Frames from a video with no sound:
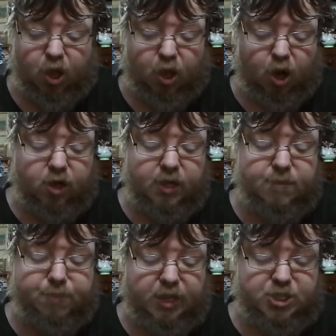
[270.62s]

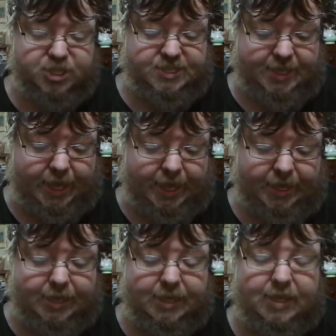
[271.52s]
Hardin punches
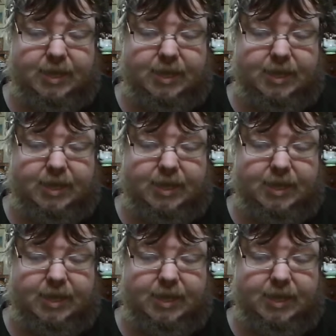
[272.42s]
Ken